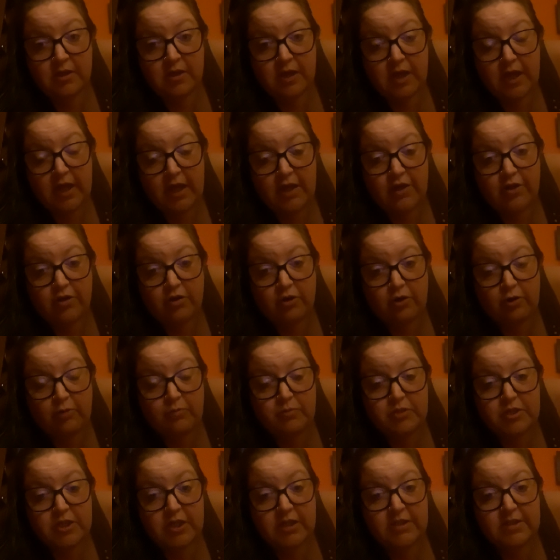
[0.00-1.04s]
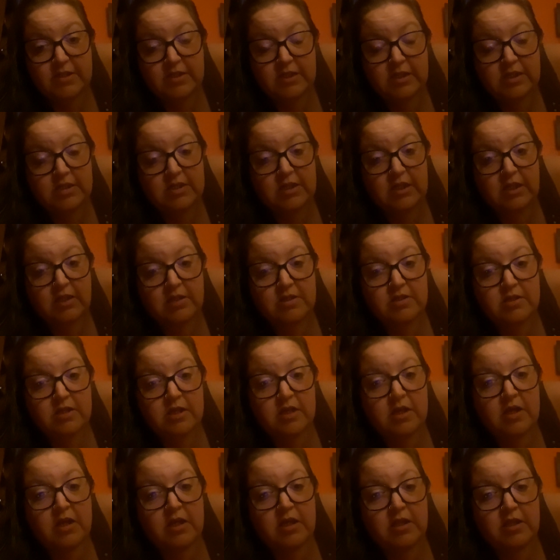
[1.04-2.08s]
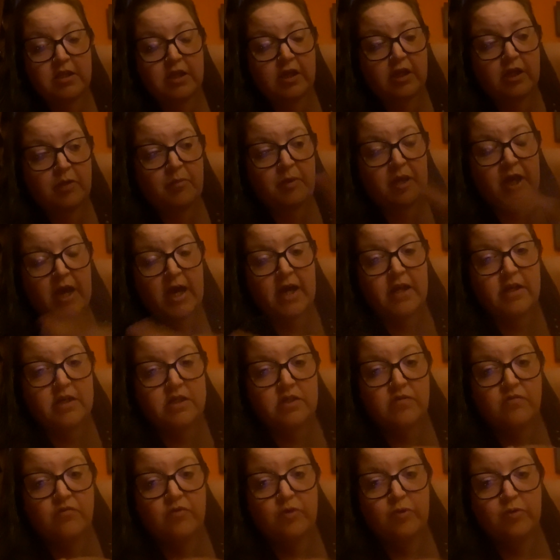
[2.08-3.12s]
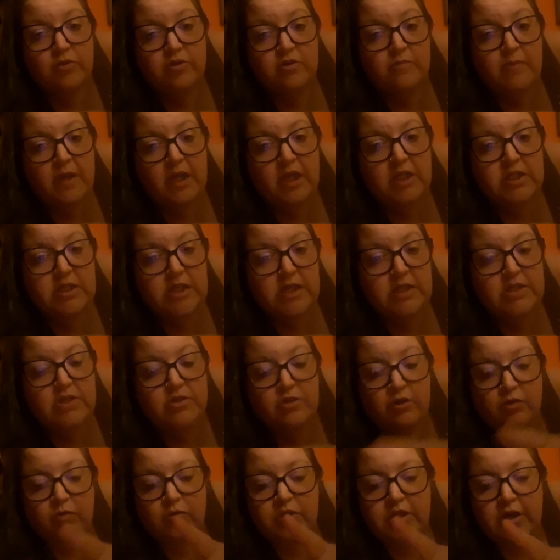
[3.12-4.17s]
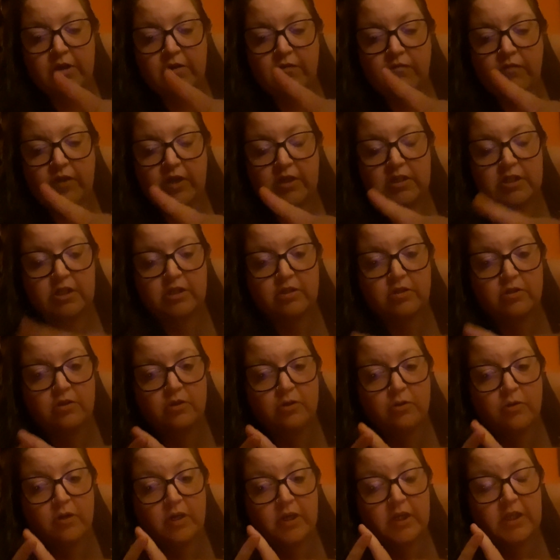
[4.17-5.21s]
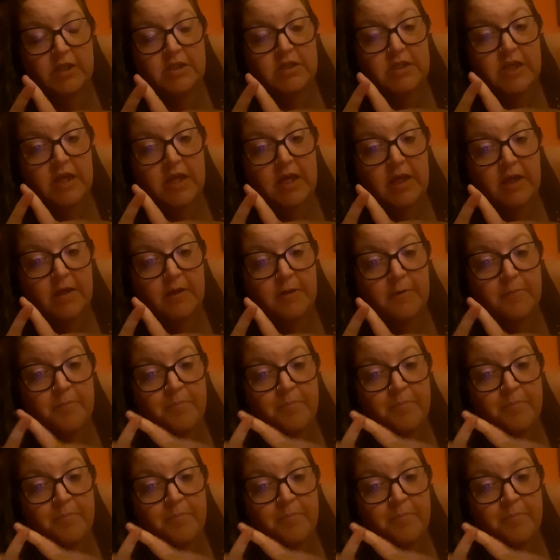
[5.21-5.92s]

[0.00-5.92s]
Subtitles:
and herbs and seasonings that could be added to food to make it taste good without affecting the caloric intake,